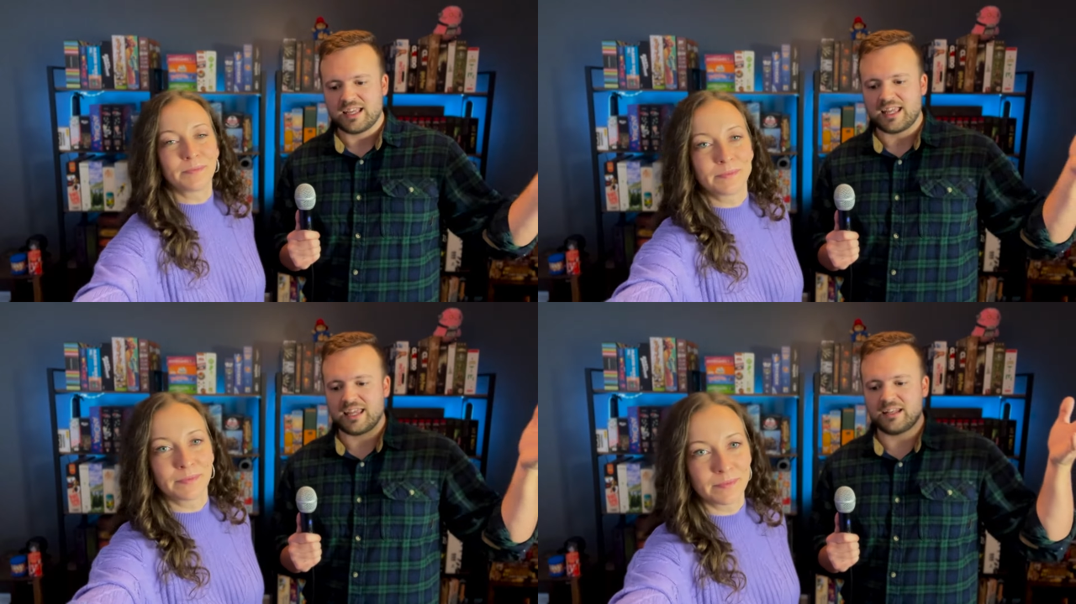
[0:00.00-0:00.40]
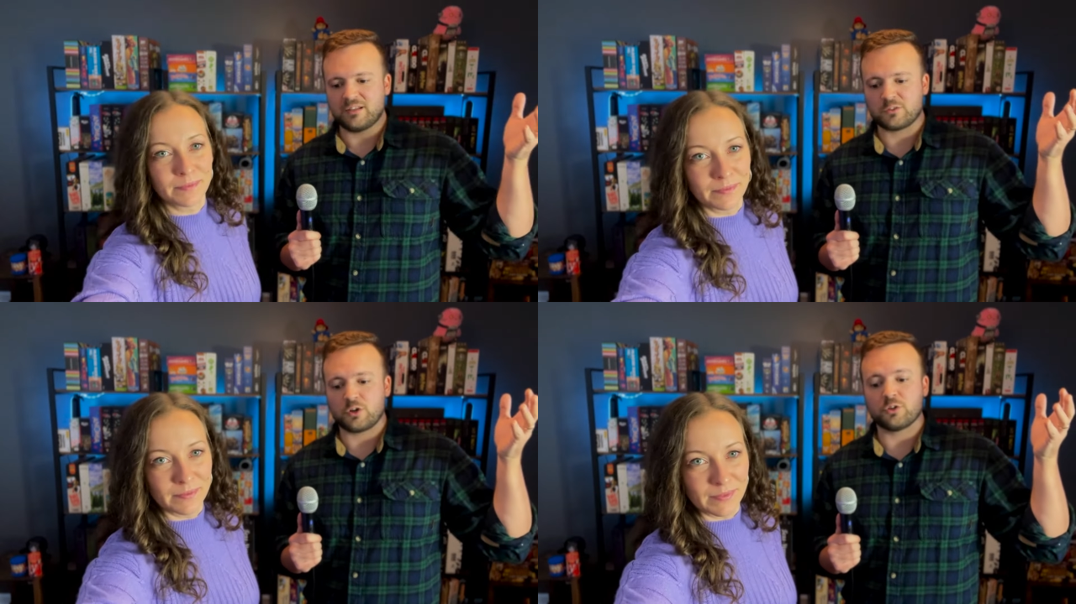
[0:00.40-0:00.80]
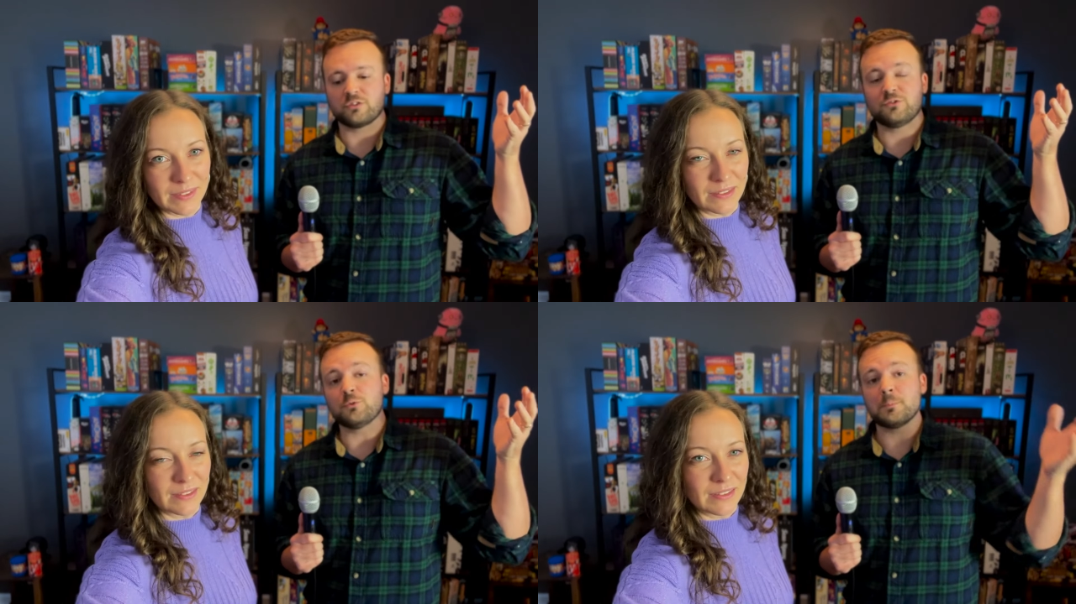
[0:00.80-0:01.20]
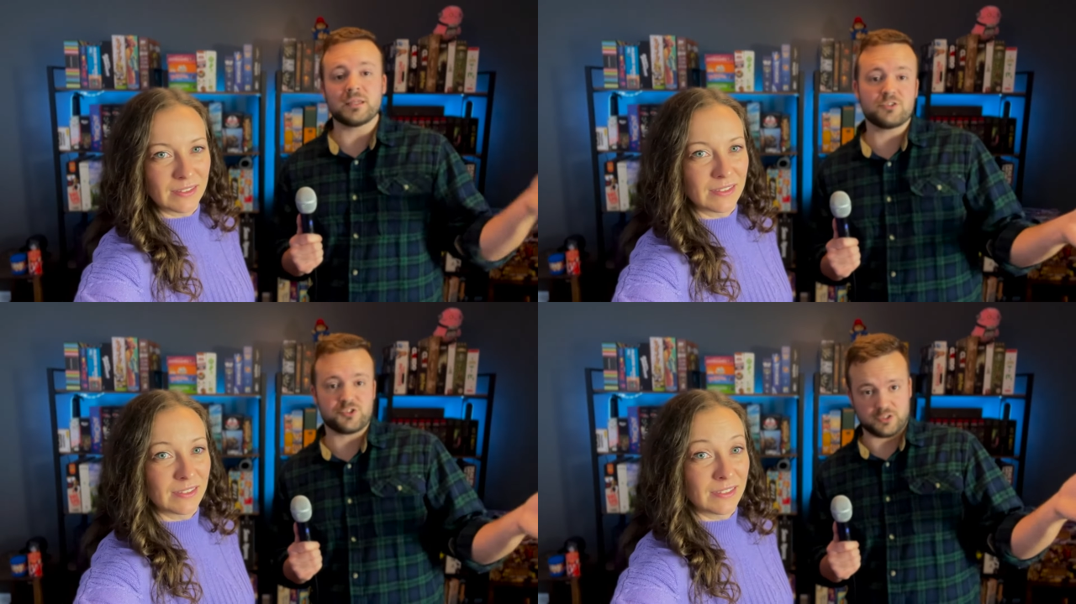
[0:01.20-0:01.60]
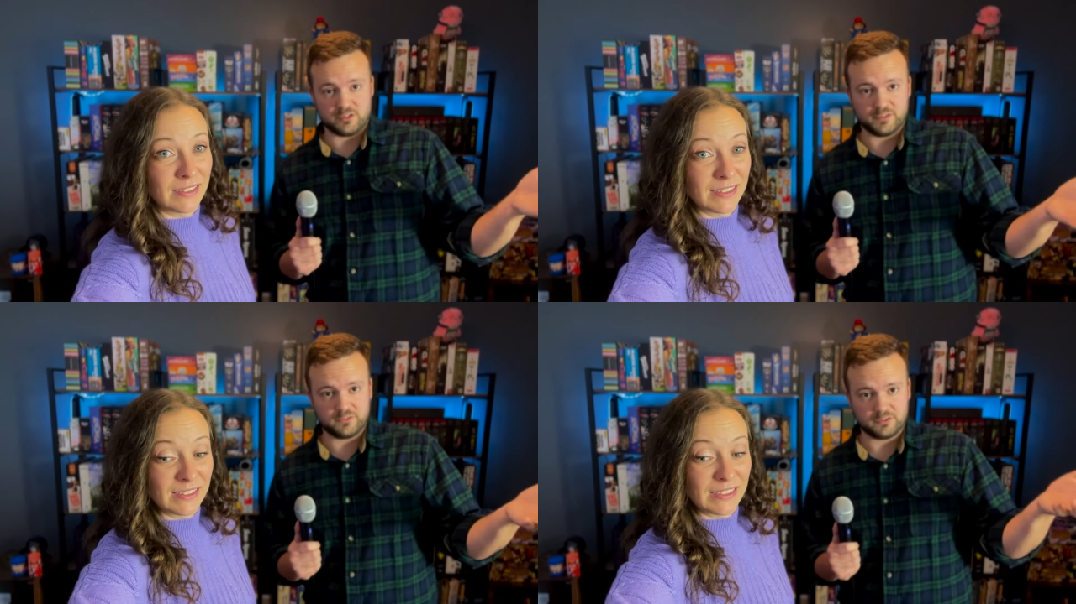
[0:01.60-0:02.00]
Speaker 1: And it is called
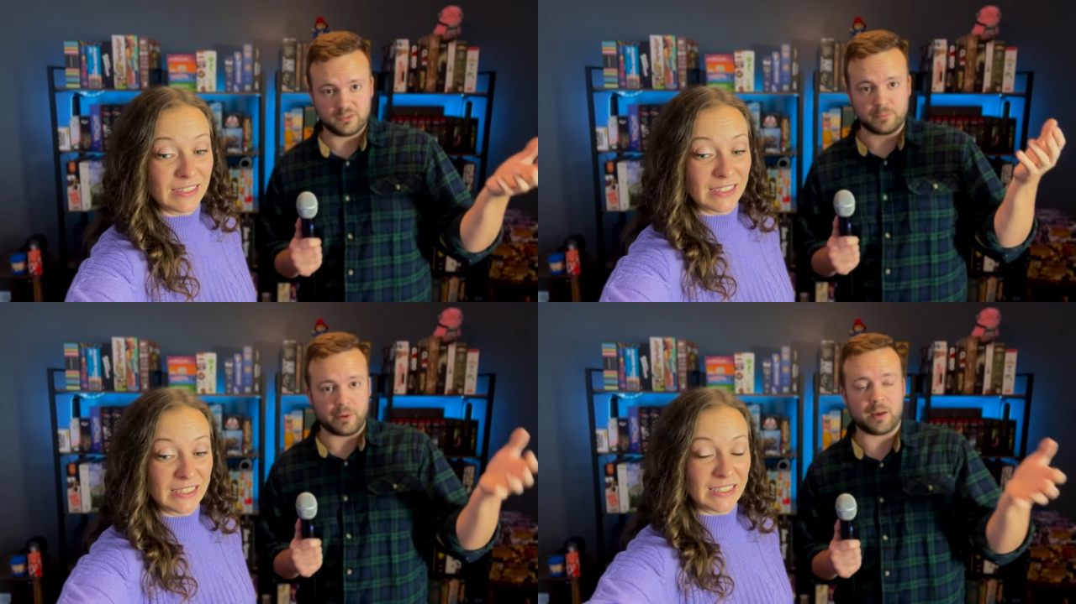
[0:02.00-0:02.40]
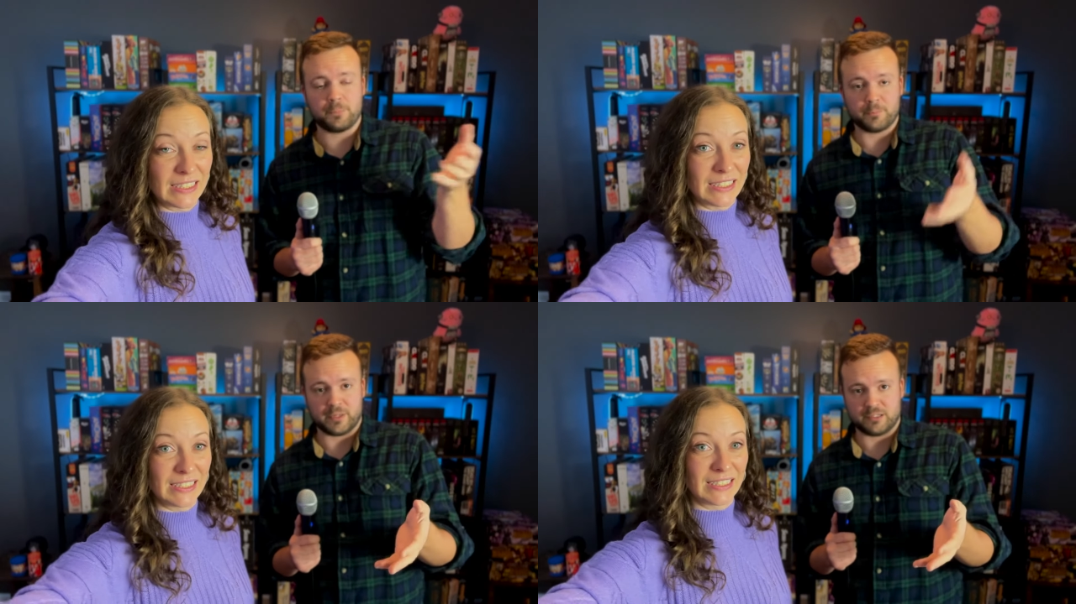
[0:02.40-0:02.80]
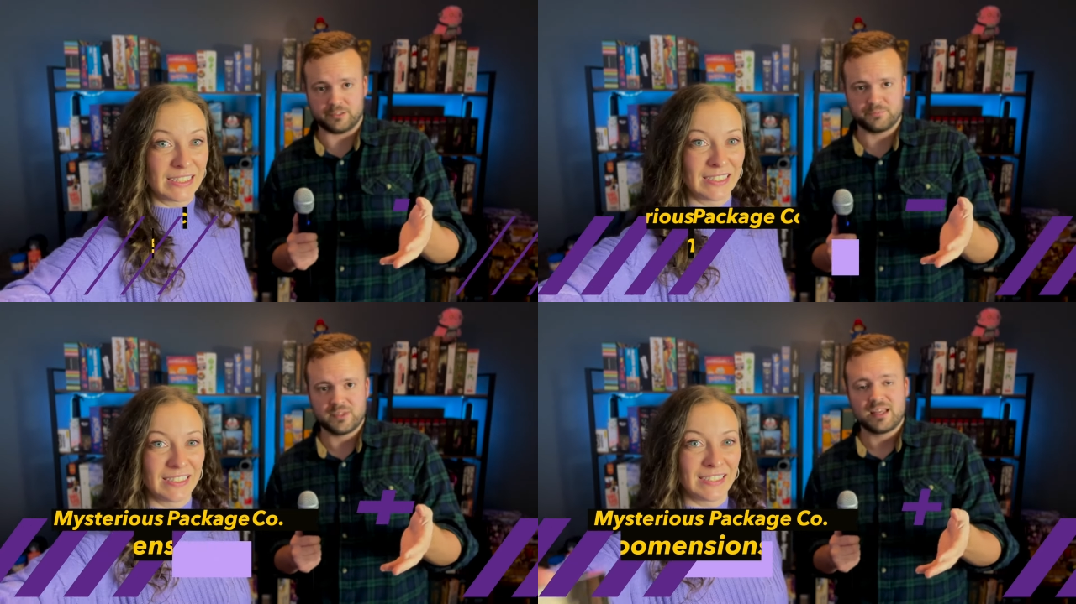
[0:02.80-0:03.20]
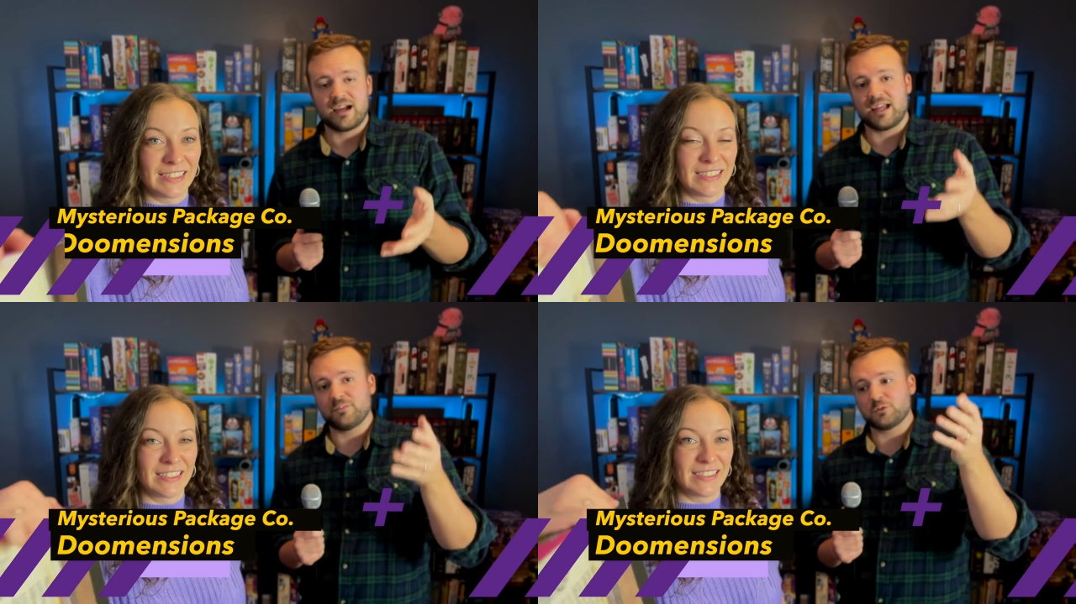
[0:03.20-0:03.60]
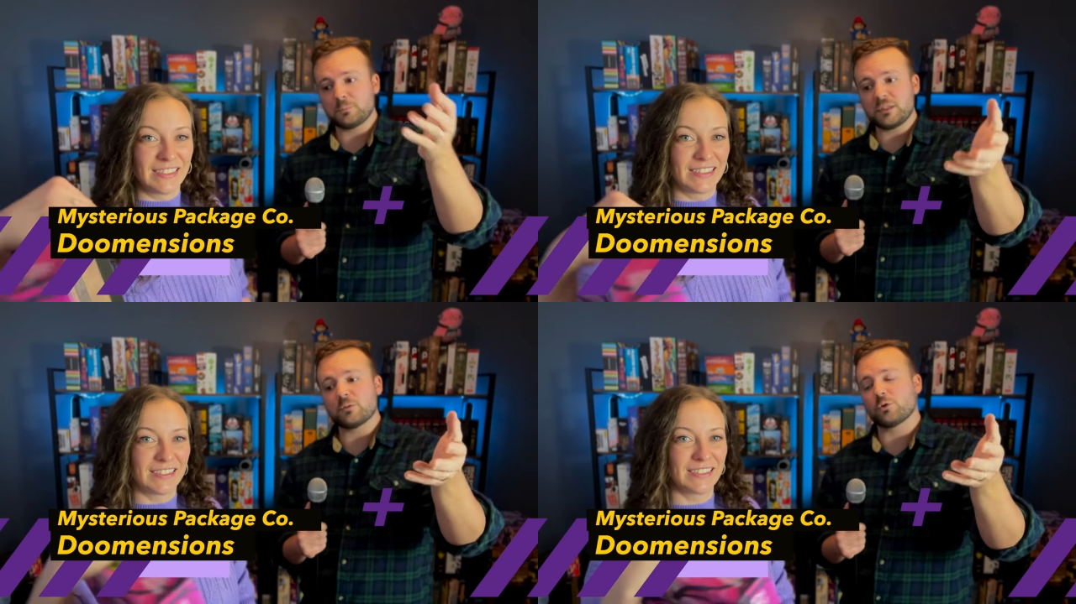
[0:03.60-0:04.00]
Doomensions, the pop up manor. I have
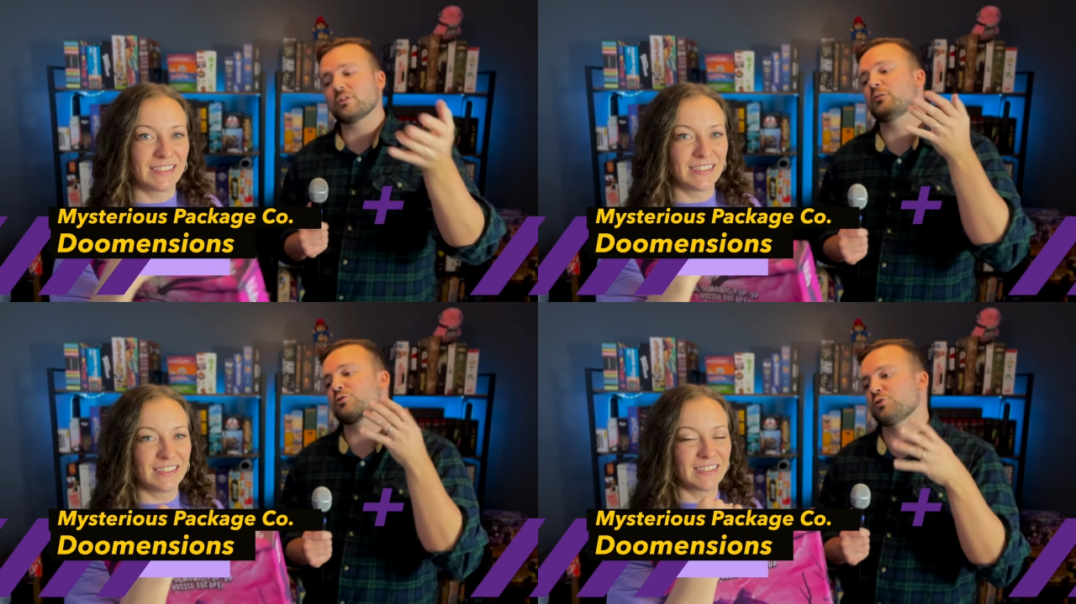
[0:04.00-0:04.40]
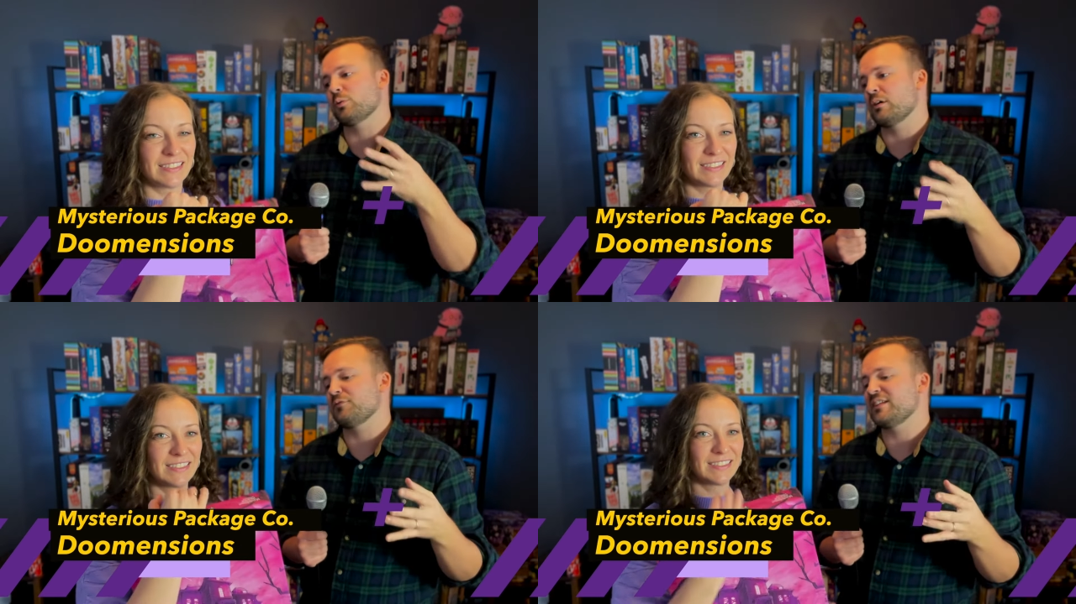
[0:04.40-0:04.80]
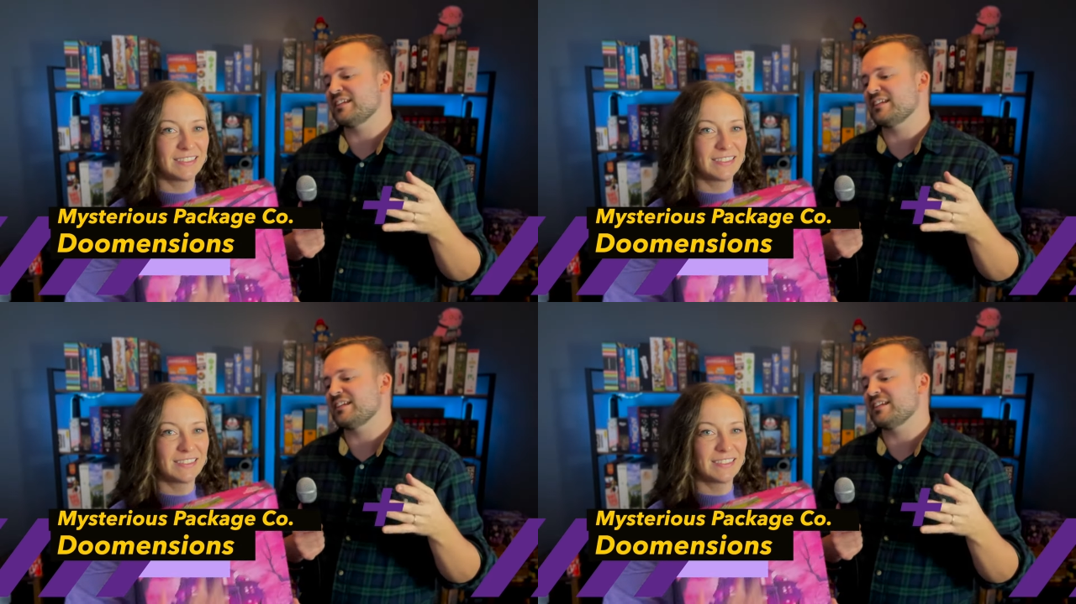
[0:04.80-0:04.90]
some B roll that'll show off the